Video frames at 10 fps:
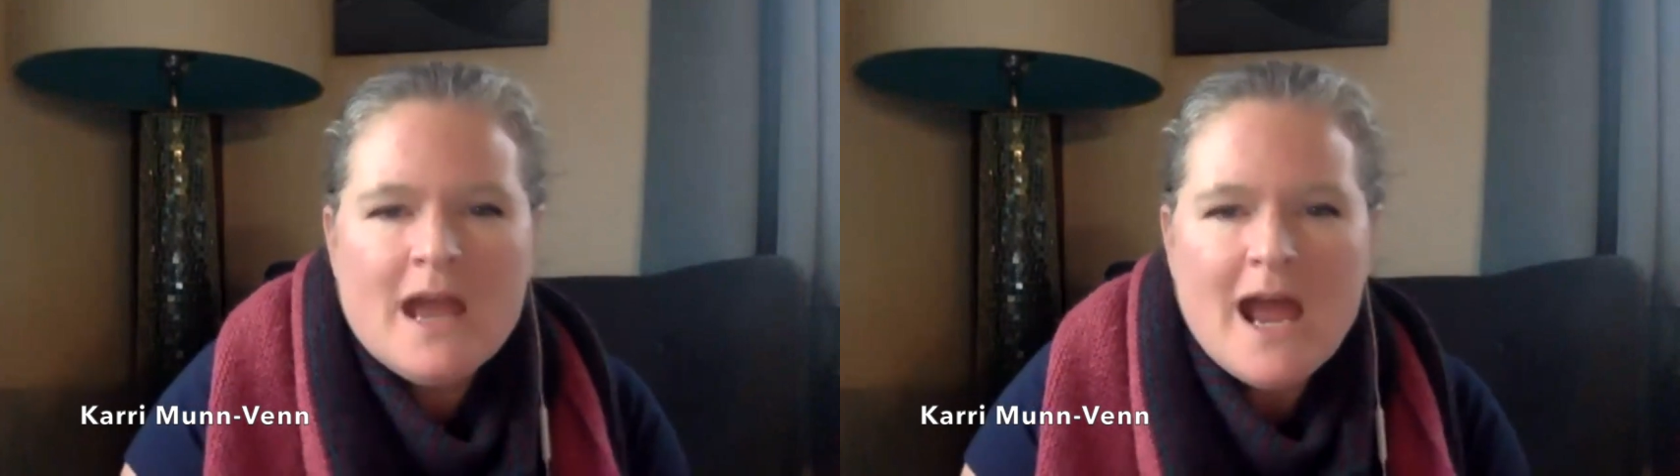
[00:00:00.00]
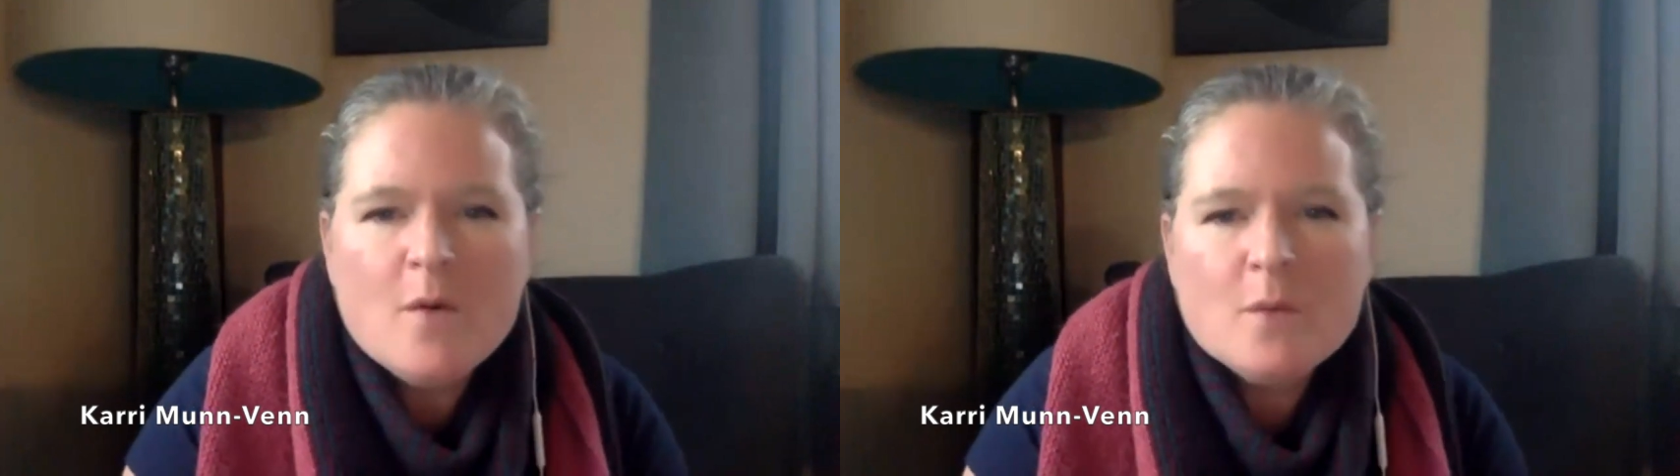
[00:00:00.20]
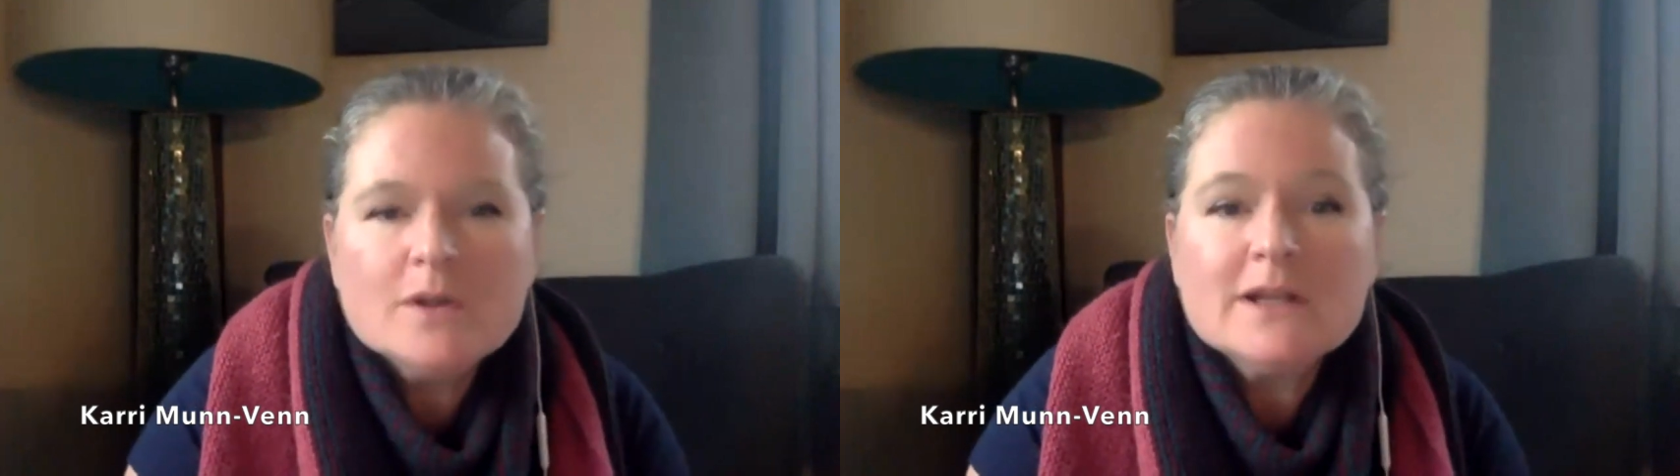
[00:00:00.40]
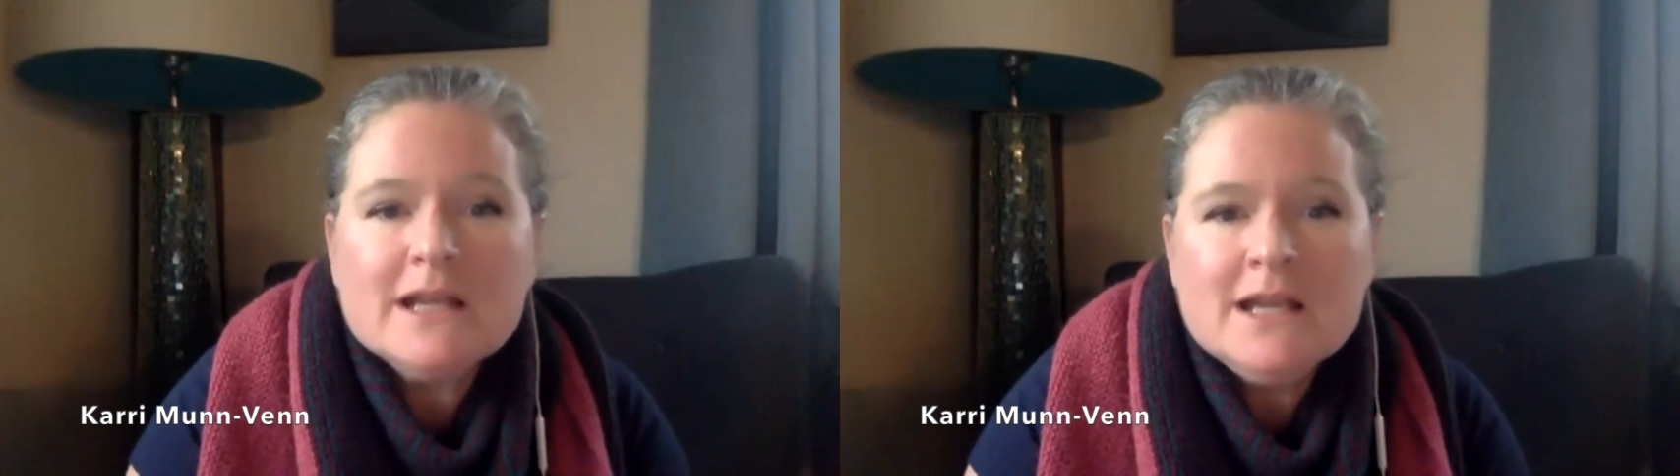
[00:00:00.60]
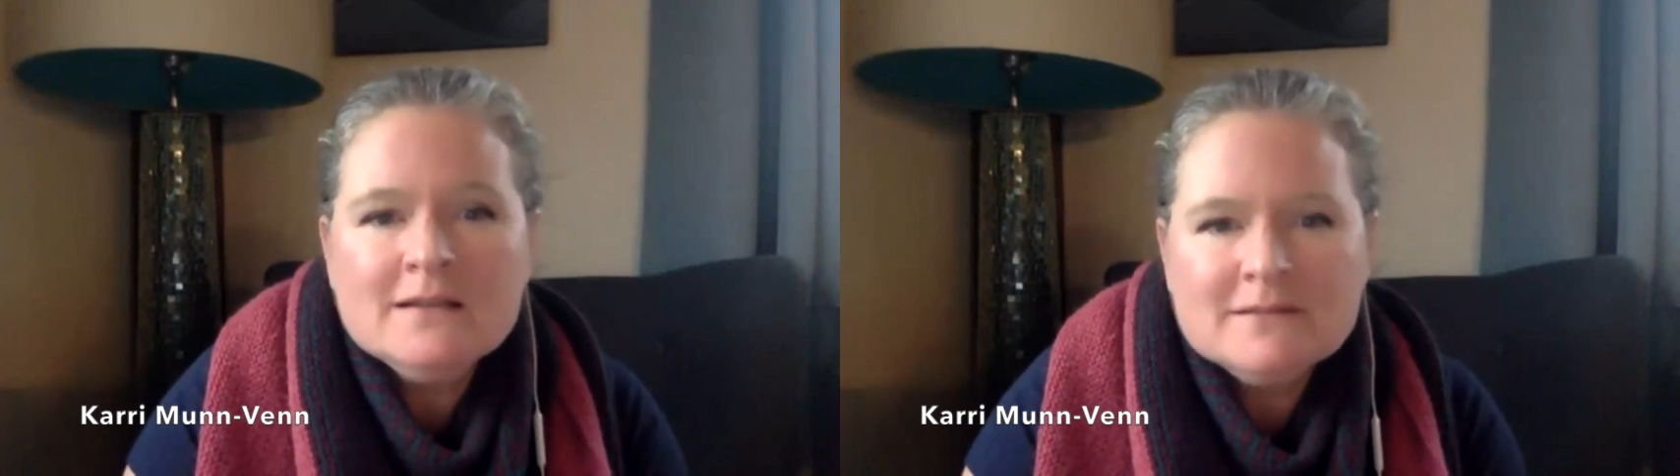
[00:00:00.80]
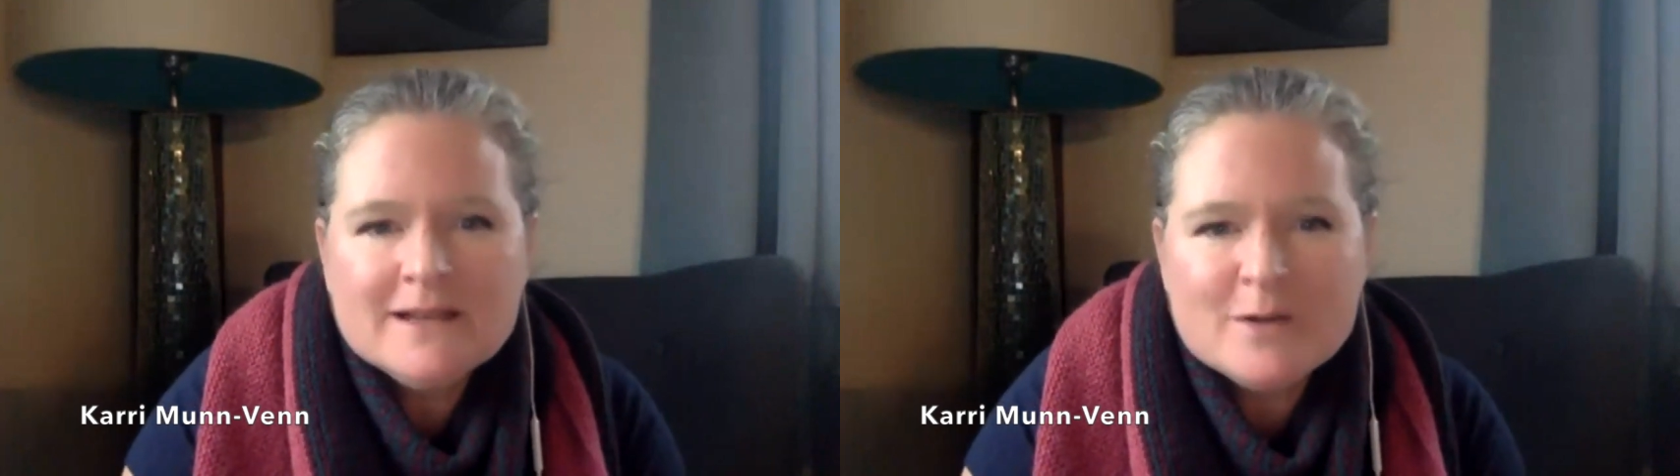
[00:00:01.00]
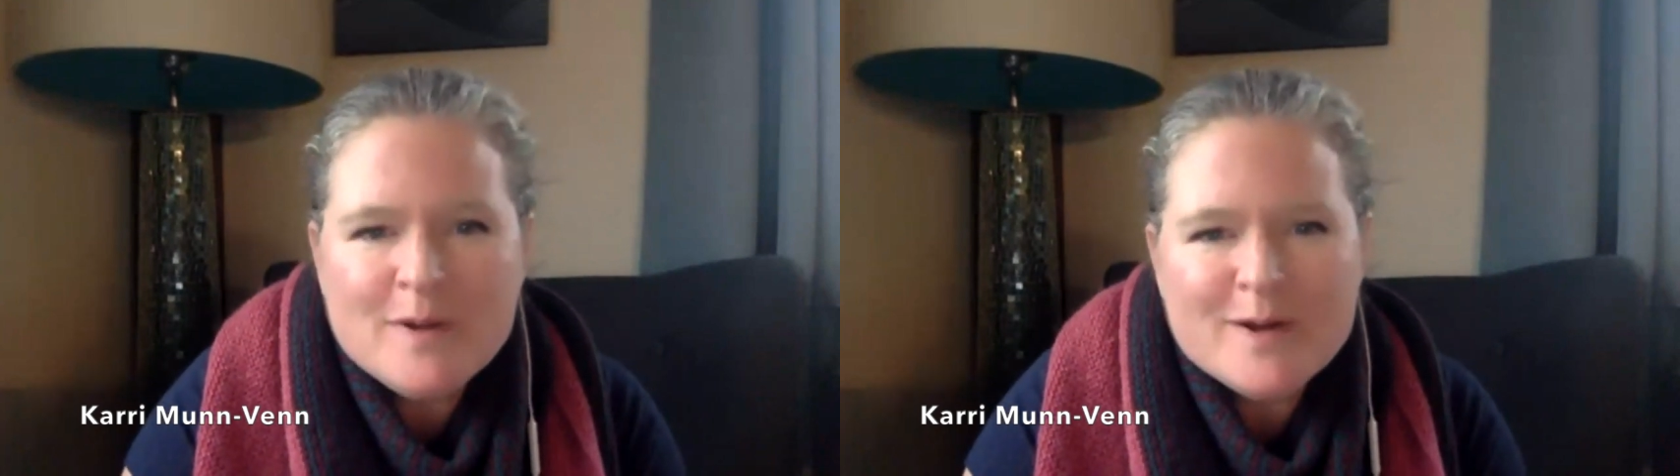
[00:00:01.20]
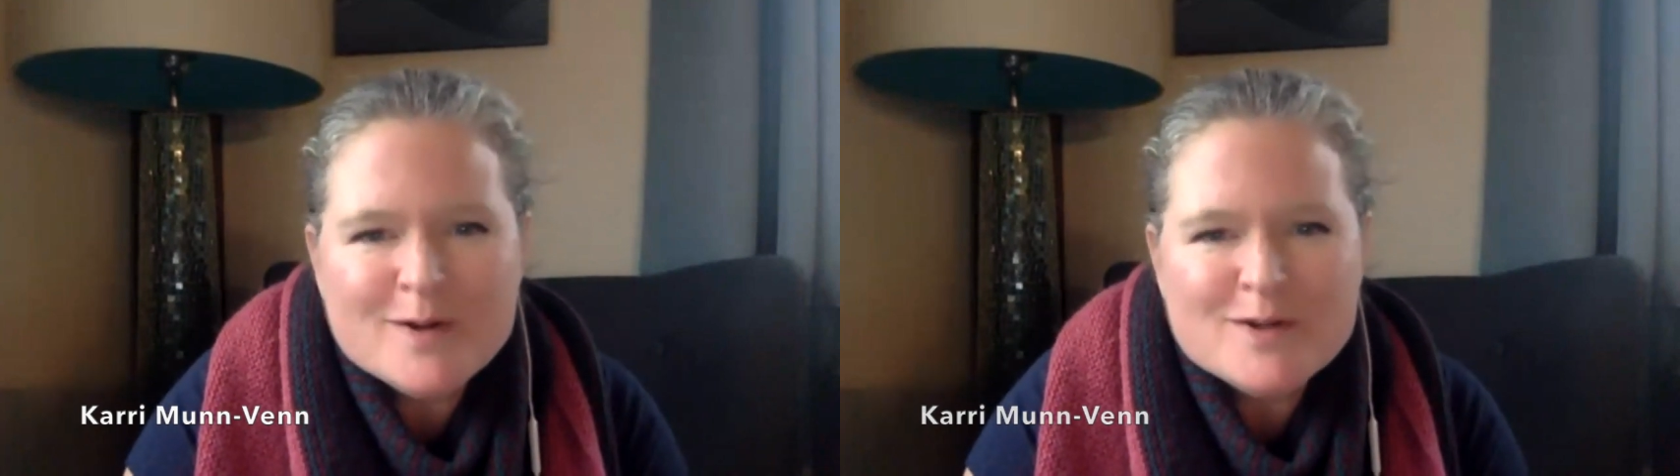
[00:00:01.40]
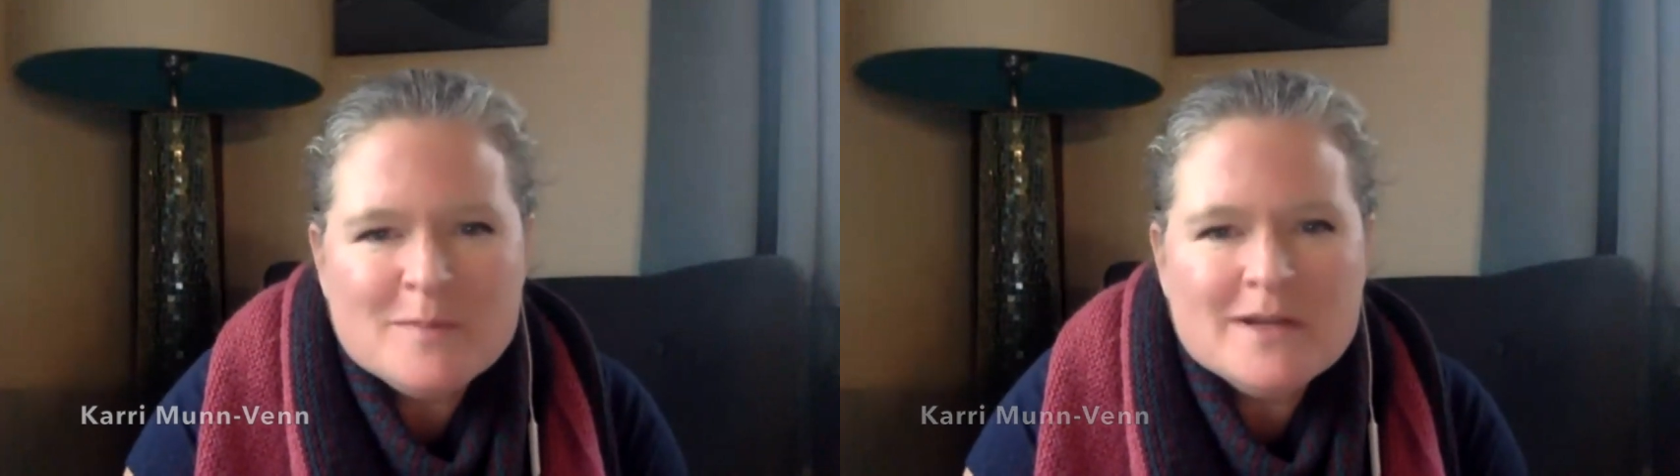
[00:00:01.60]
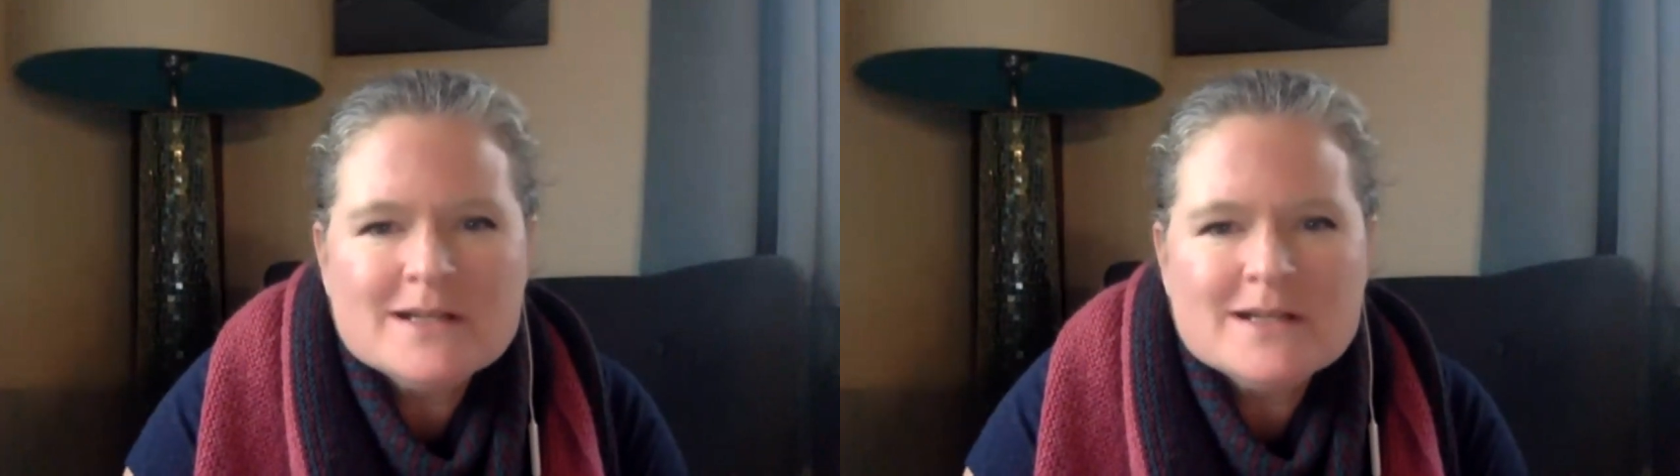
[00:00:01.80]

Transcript: Outwardly, it appeared to be a